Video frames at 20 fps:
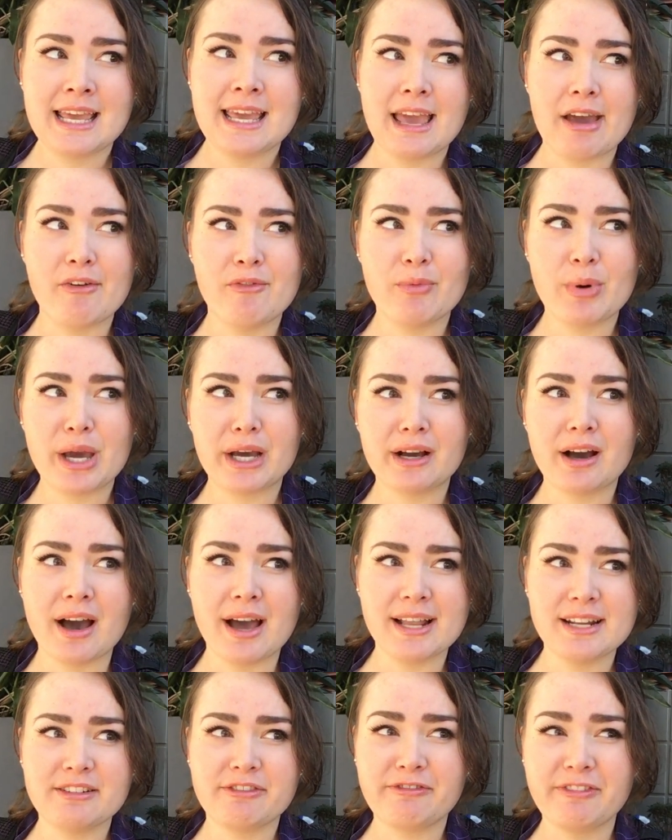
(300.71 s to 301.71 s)
and we're
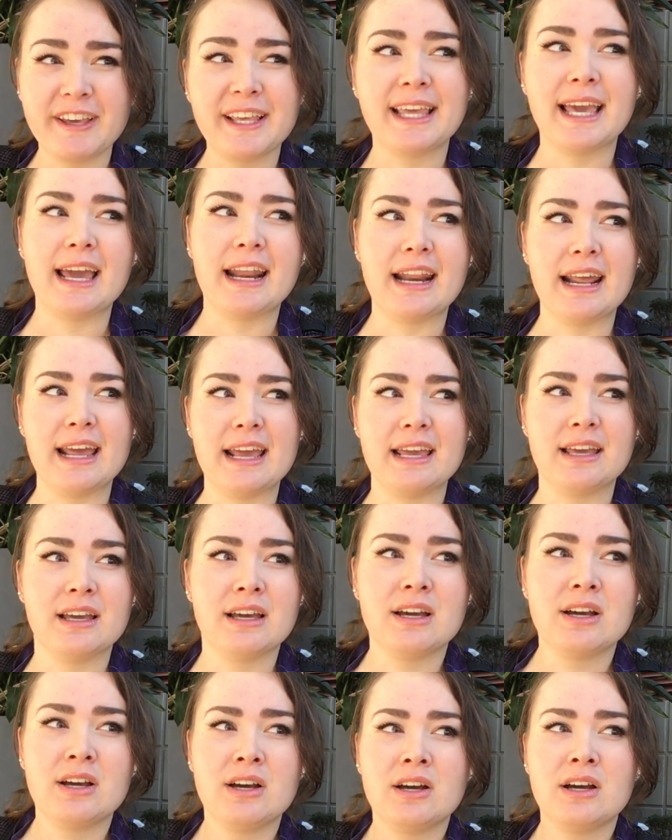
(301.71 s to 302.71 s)
kind of forgetting
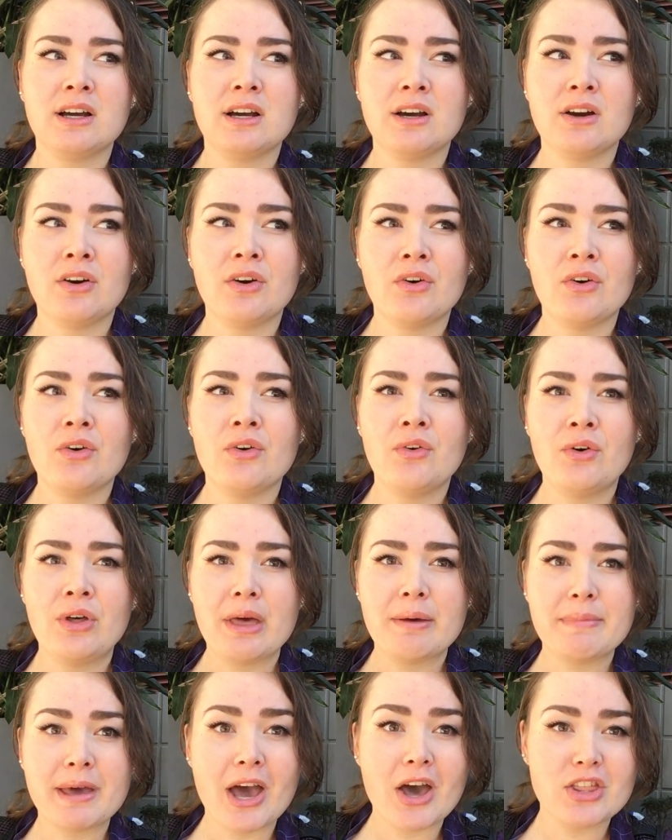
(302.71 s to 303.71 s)

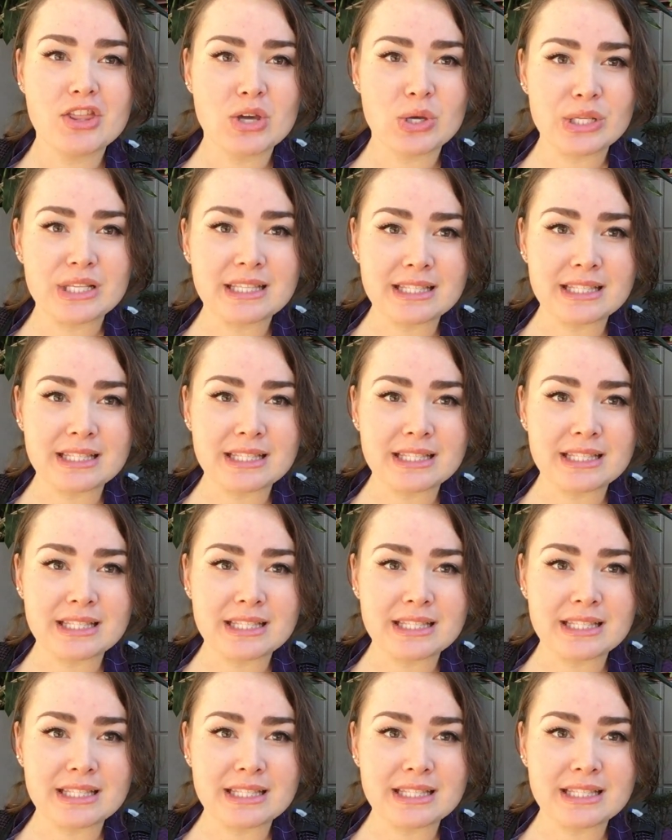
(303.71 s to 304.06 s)
about those